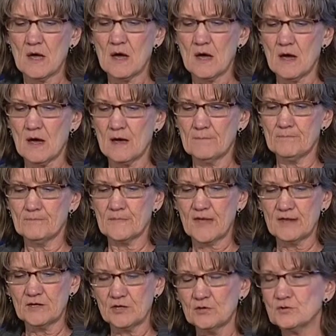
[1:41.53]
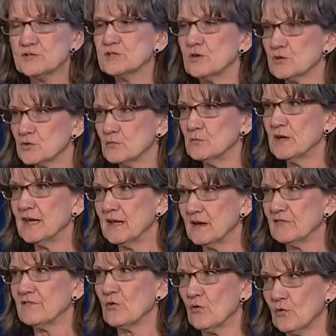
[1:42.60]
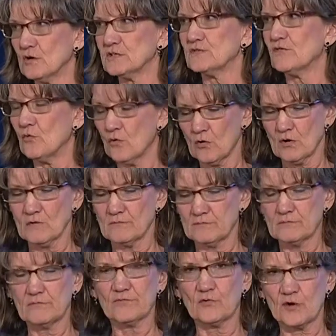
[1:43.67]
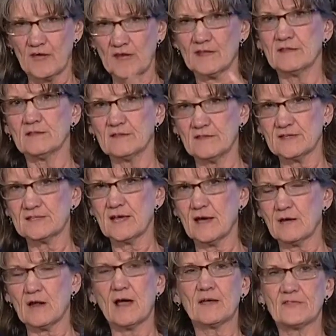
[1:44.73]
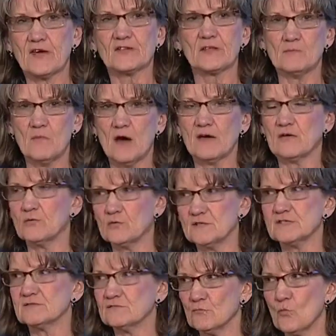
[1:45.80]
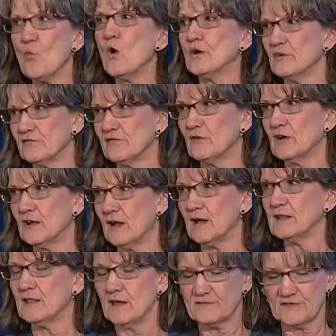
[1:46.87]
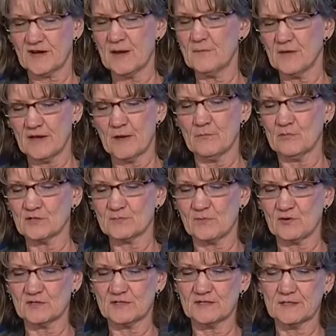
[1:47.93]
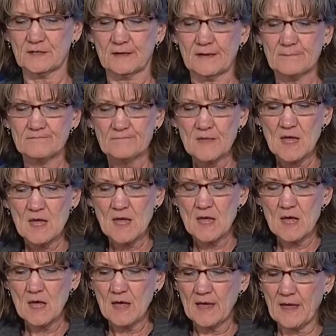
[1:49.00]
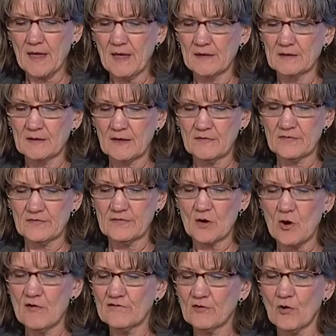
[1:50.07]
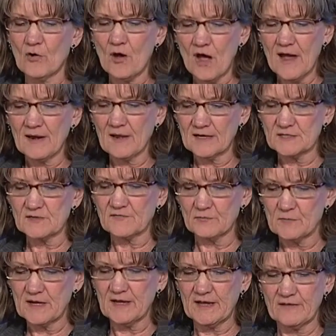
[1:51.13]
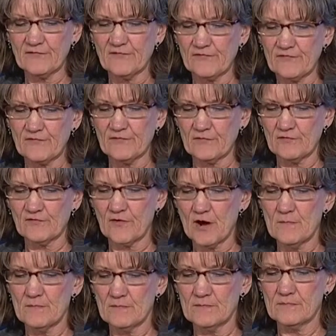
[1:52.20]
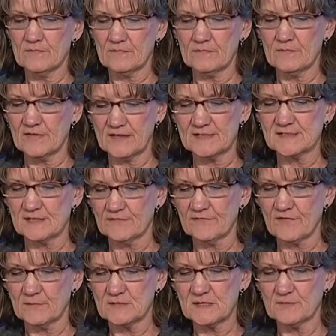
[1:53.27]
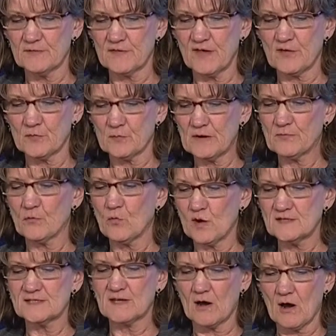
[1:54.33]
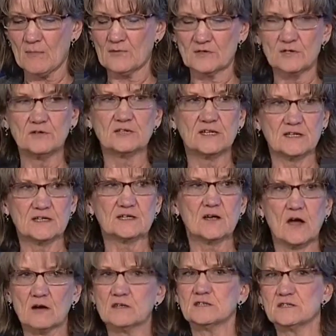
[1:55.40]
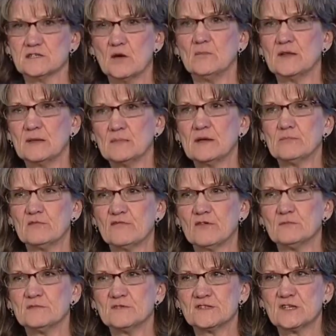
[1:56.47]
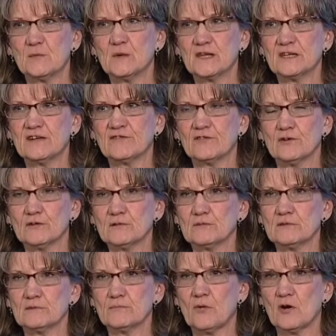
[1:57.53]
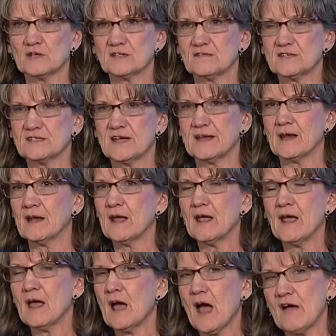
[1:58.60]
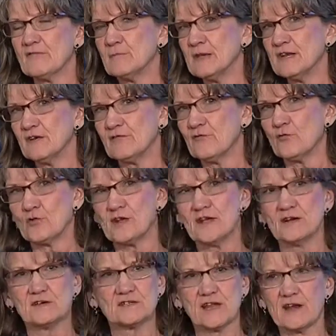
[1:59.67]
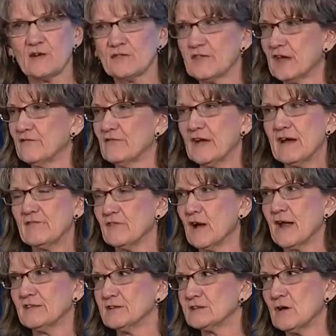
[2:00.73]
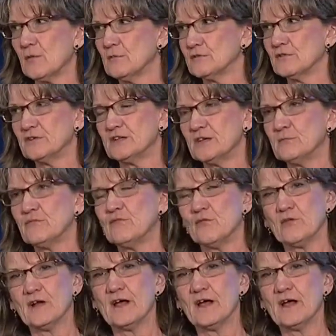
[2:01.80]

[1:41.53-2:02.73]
um, and use social media, of course, for, for getting this out. I thought the model was wonderful. I, I loved it. I'm a numbers person. And the overall highlights for me f from this and from some of the other people was the opportunity to talk to so many people from so many different parts of the state. I've been here forty years, and I don't think I've ever had this opportunity before, and